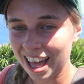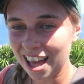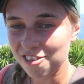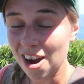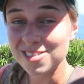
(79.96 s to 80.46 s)

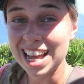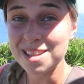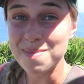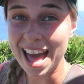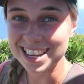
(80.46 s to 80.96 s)

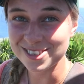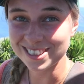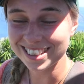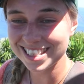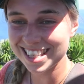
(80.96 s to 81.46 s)
Island
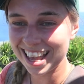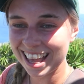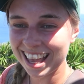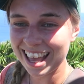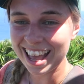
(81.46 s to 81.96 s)
petrels.
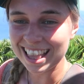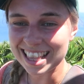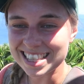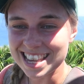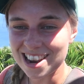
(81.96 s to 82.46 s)

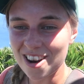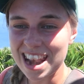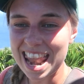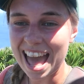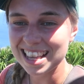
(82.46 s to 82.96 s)
They're sitting on a
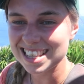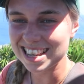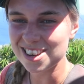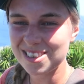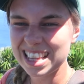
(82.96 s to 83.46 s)
nest.
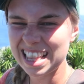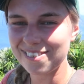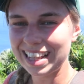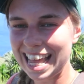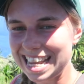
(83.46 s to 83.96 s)
I don't think
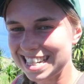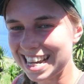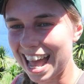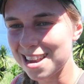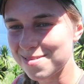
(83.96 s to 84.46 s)
they've laid
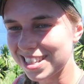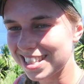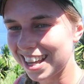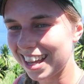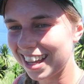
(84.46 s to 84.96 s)
yet, but
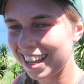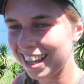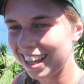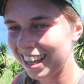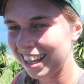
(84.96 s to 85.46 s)
they
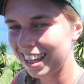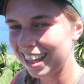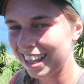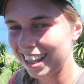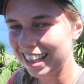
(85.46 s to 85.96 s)

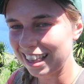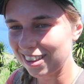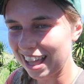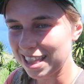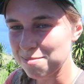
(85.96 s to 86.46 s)

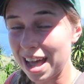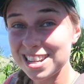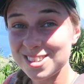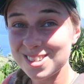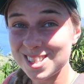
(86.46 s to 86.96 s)
look like they
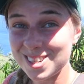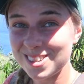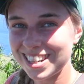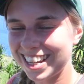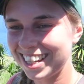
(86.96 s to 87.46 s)
might do soon.